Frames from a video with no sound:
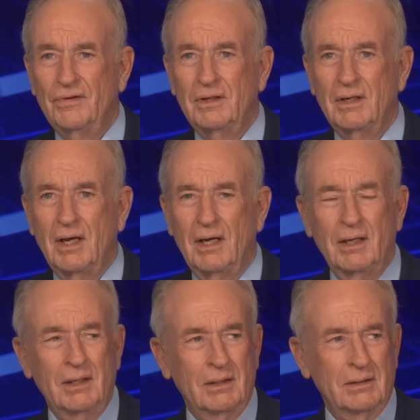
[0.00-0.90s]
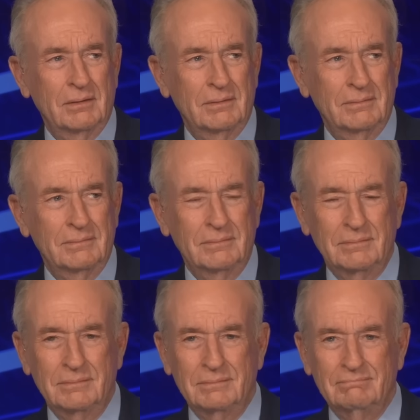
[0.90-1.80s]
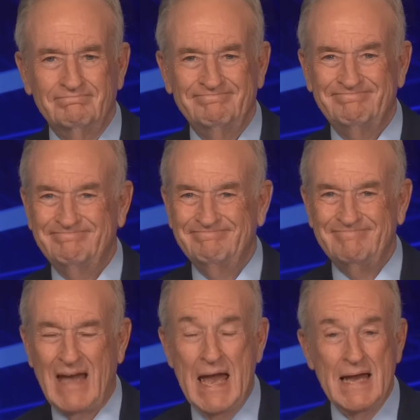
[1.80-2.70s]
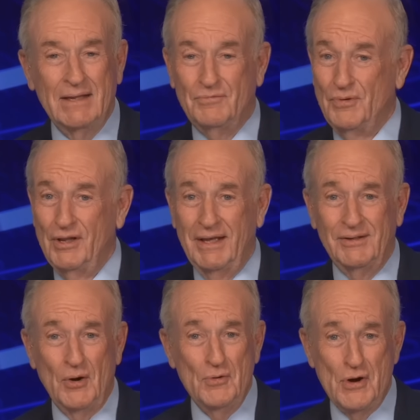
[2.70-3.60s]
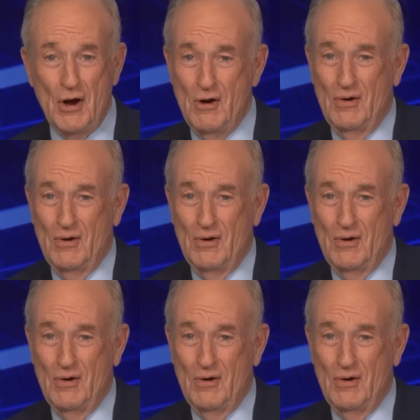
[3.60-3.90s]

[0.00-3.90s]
and I uh, really don't know